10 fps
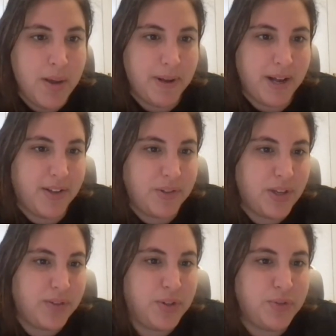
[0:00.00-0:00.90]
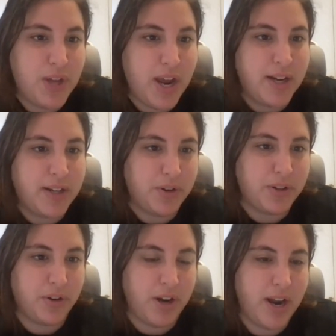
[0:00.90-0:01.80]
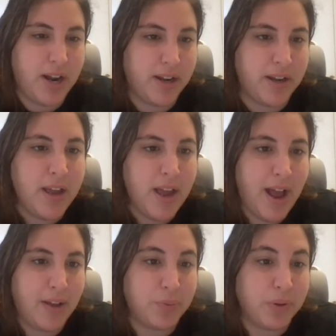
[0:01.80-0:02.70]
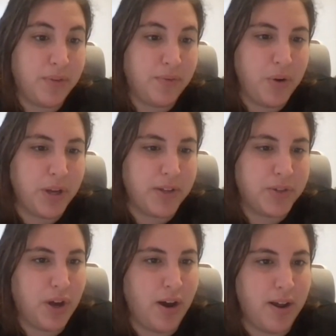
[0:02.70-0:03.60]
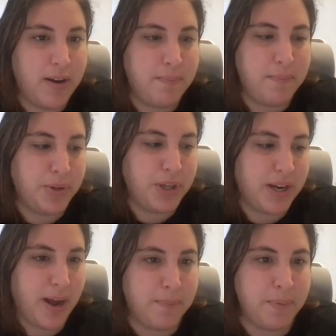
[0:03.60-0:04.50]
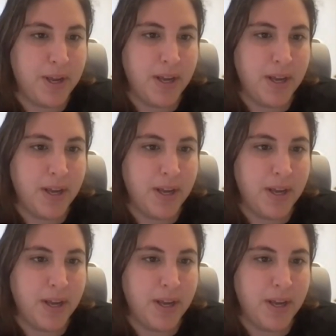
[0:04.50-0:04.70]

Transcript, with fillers: because, as you say, North Korea has really focused on building up